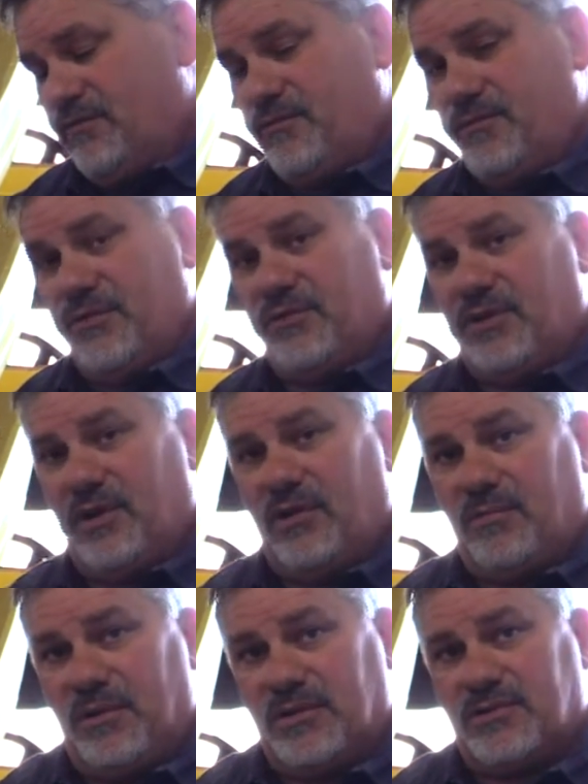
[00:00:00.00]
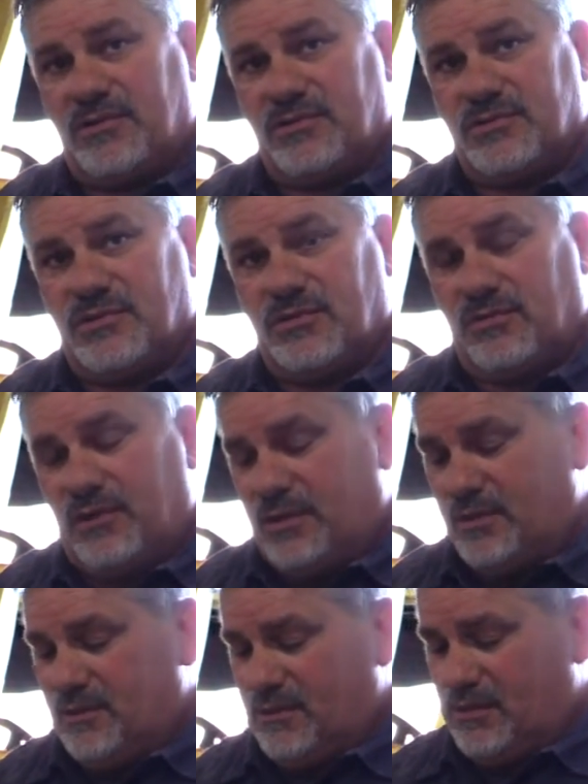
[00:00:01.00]
fuel-air mixture is doing,
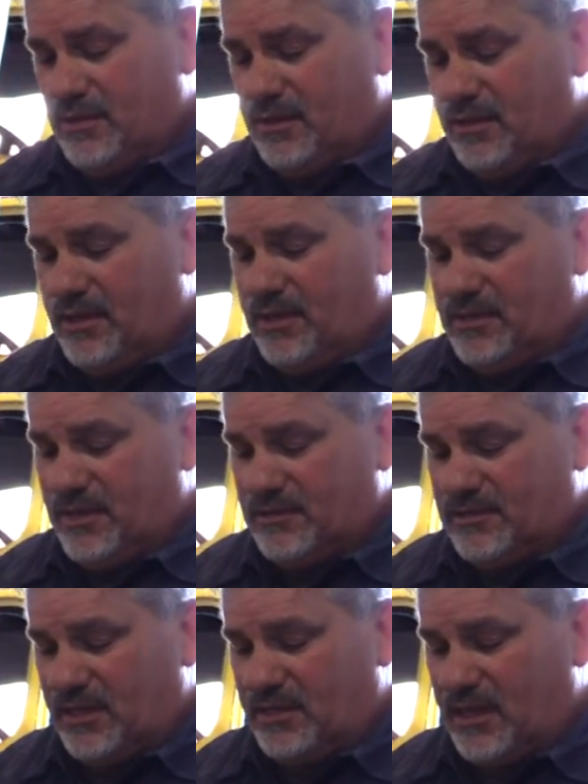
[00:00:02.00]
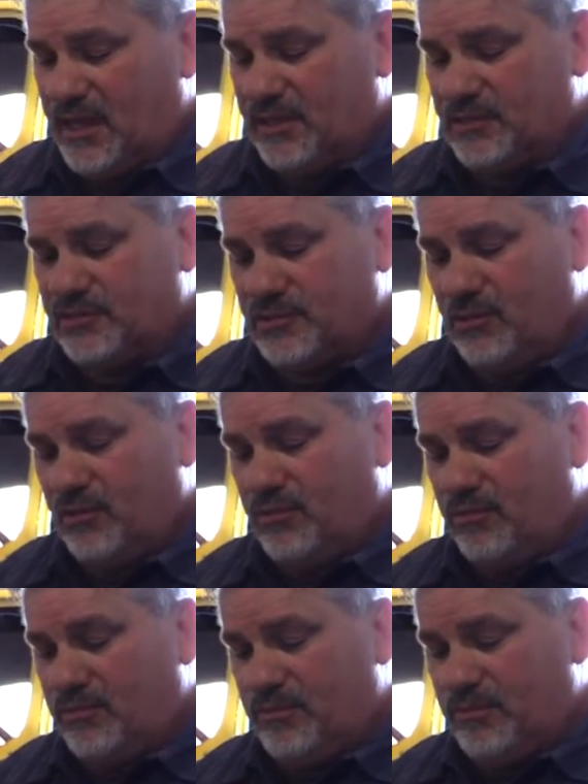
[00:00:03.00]
and things like that. So
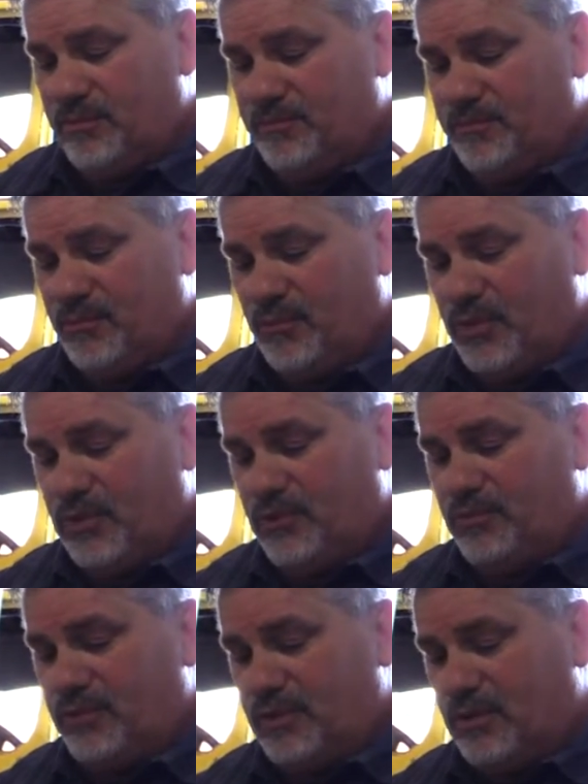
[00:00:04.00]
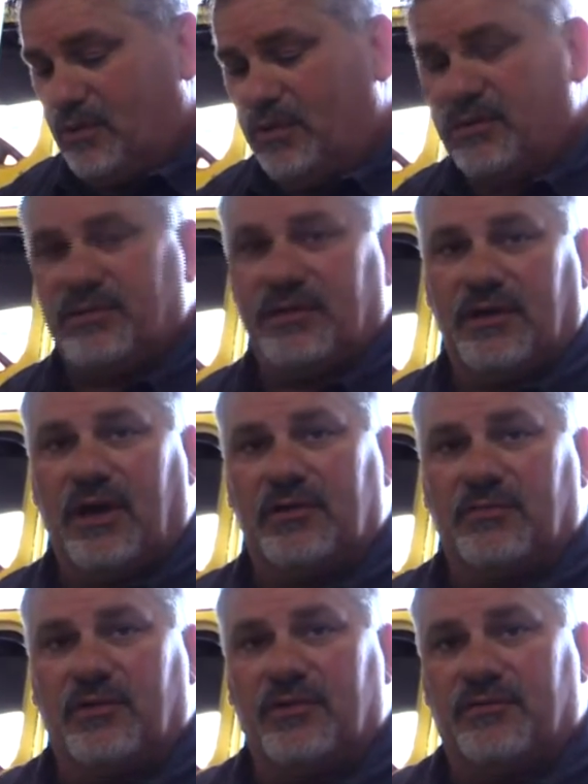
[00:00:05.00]
when you go into the
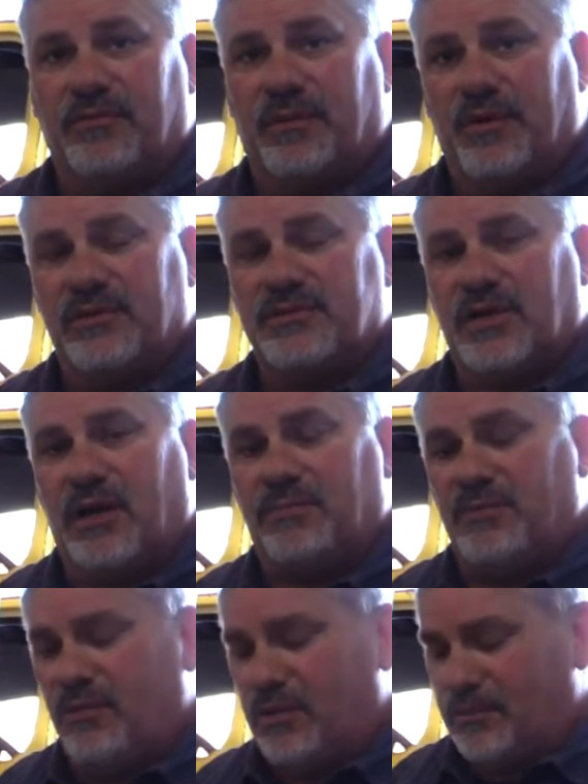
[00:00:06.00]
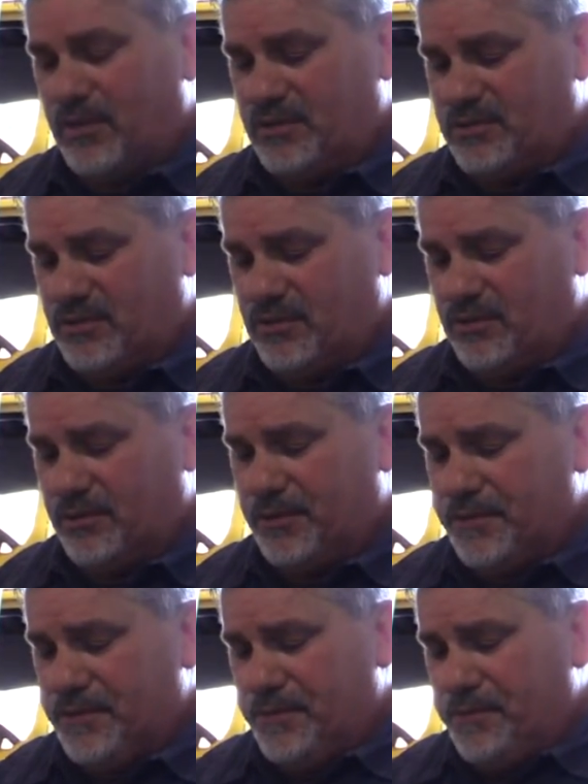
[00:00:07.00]
automotive repair shop, you want to make sure
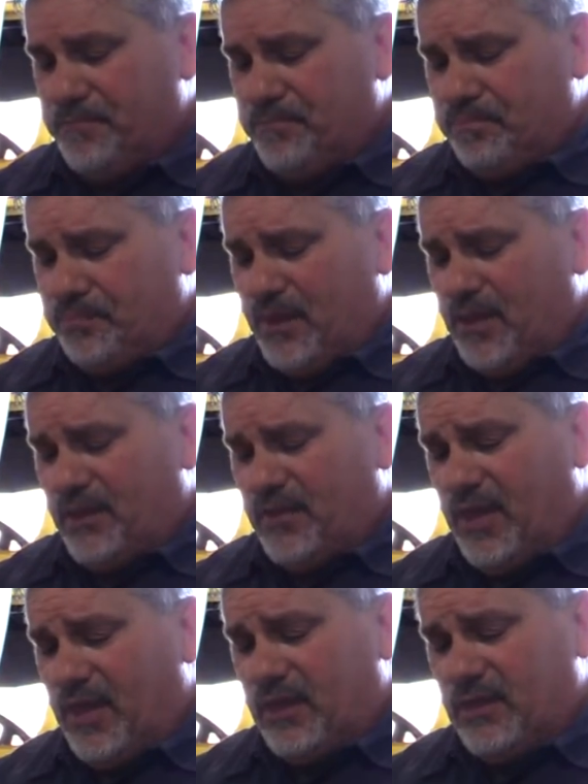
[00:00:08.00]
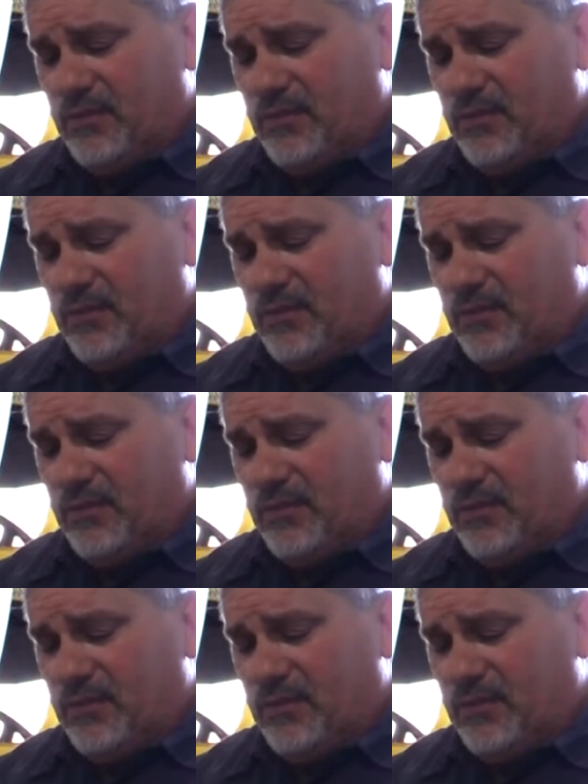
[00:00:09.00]
that